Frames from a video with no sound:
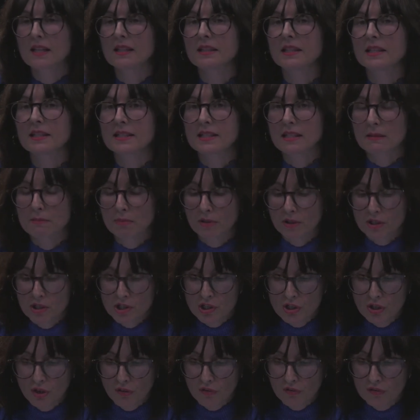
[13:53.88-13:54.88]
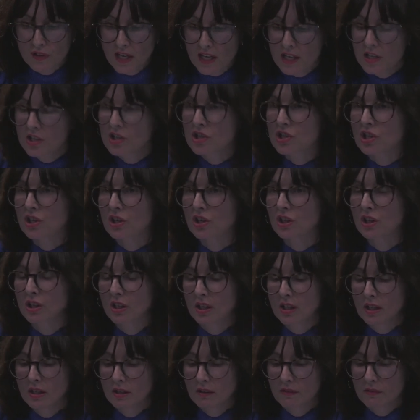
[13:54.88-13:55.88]
this abolition of nature
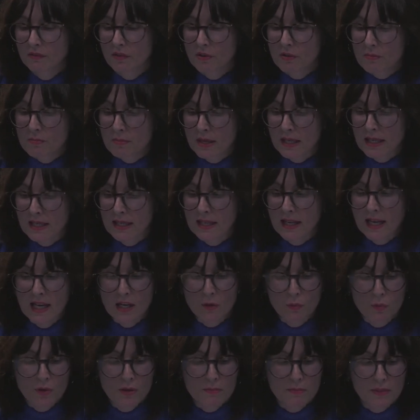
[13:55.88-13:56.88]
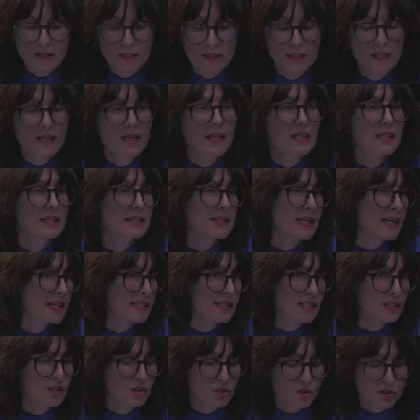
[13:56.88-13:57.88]
for men and women
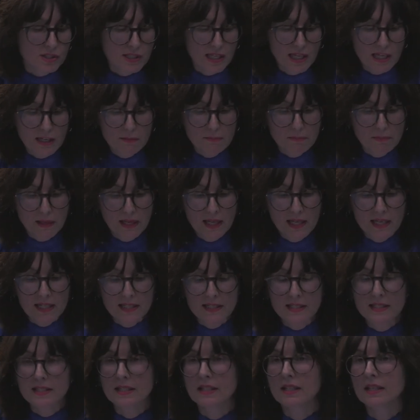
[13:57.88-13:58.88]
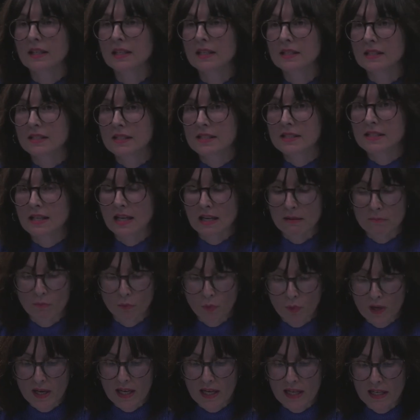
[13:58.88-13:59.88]
does not take place in the same
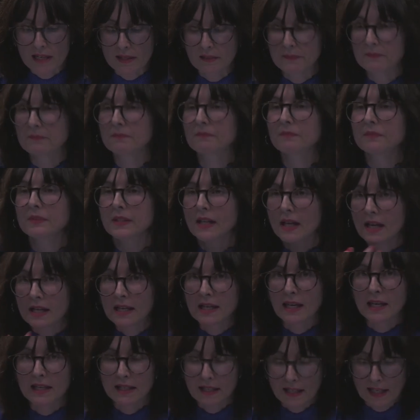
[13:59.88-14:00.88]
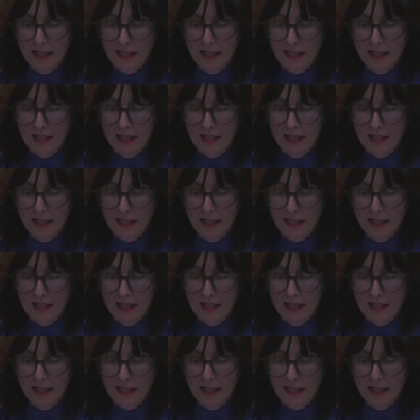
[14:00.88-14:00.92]
way. Again,